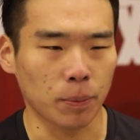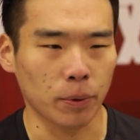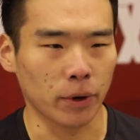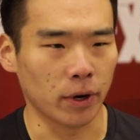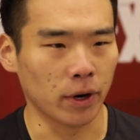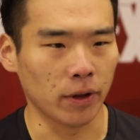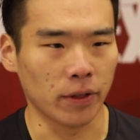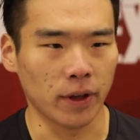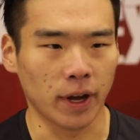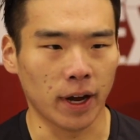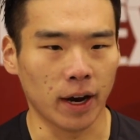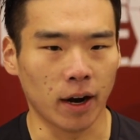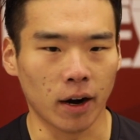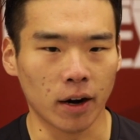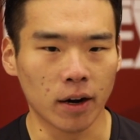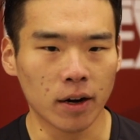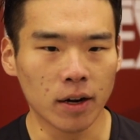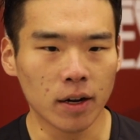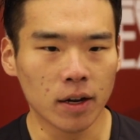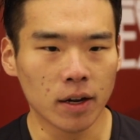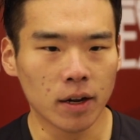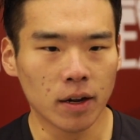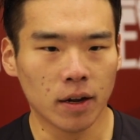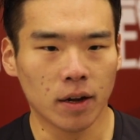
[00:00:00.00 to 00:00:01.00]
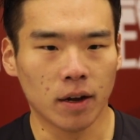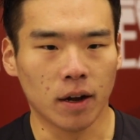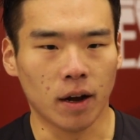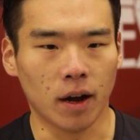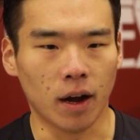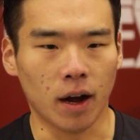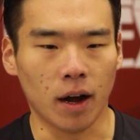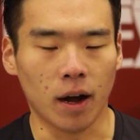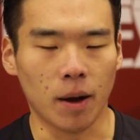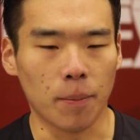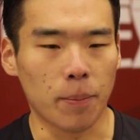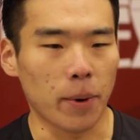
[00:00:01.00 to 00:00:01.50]
players that are
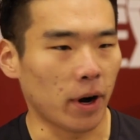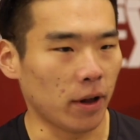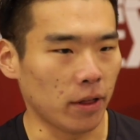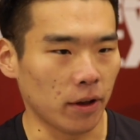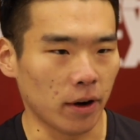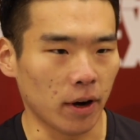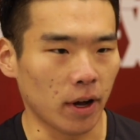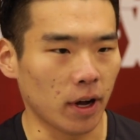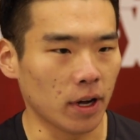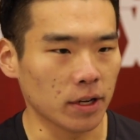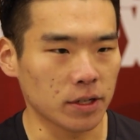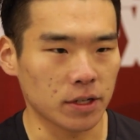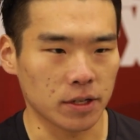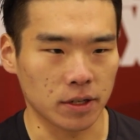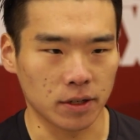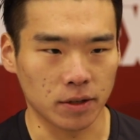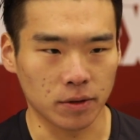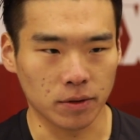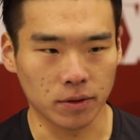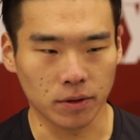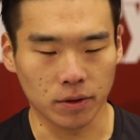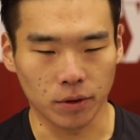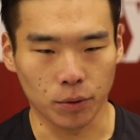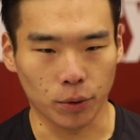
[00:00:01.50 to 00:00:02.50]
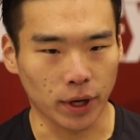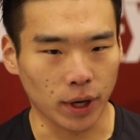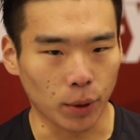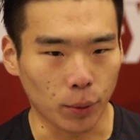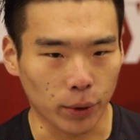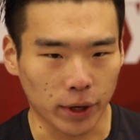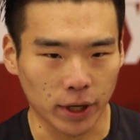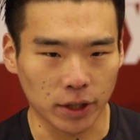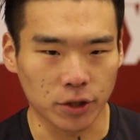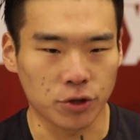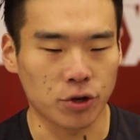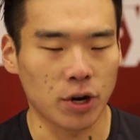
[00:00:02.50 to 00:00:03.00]
uh, better than us, and you know,
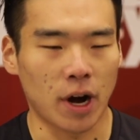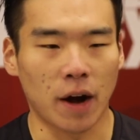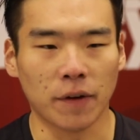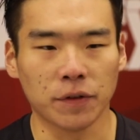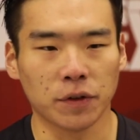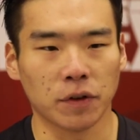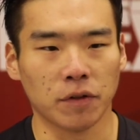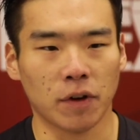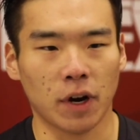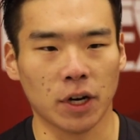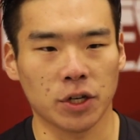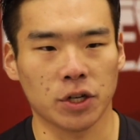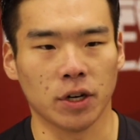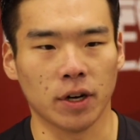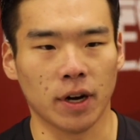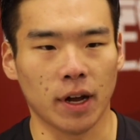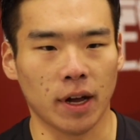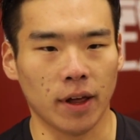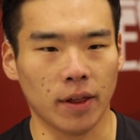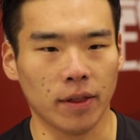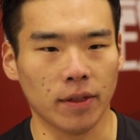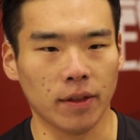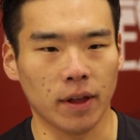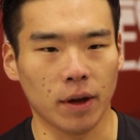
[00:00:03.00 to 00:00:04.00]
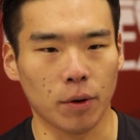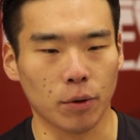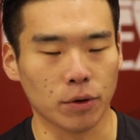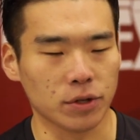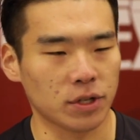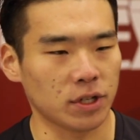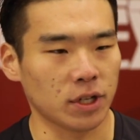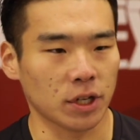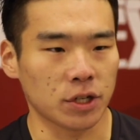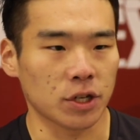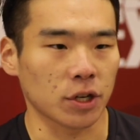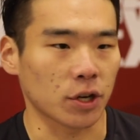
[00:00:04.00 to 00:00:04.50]
we get to travel to Russia, and it was
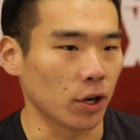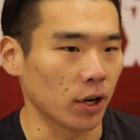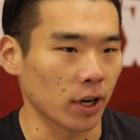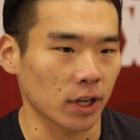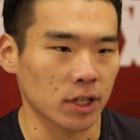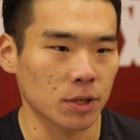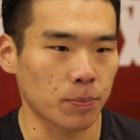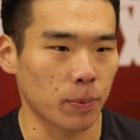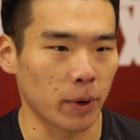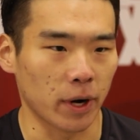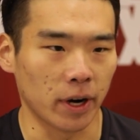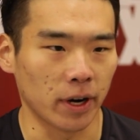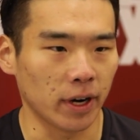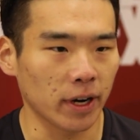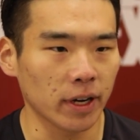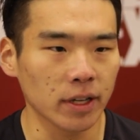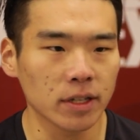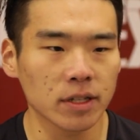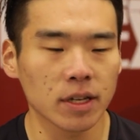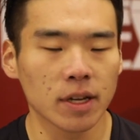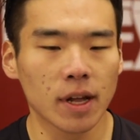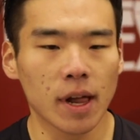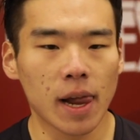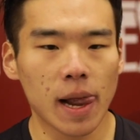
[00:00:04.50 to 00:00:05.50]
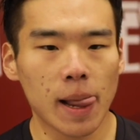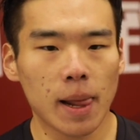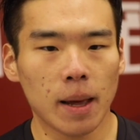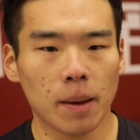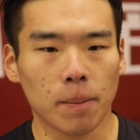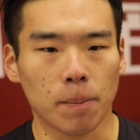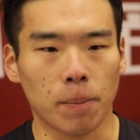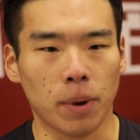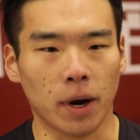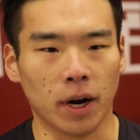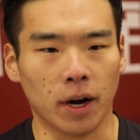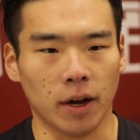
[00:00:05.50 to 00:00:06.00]
such a good experience.
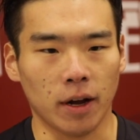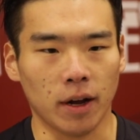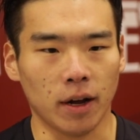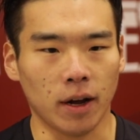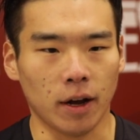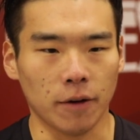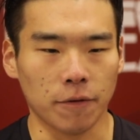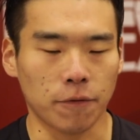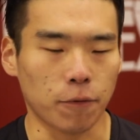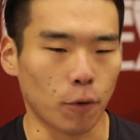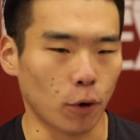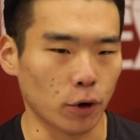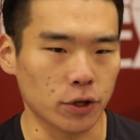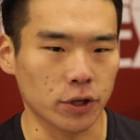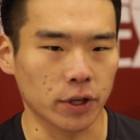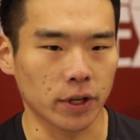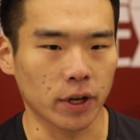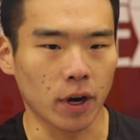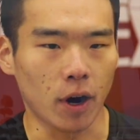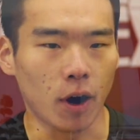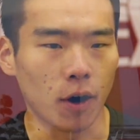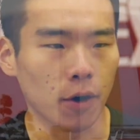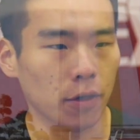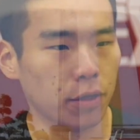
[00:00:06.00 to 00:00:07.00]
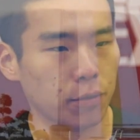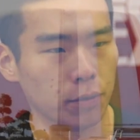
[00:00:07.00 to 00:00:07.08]
But uh, unfortunately, all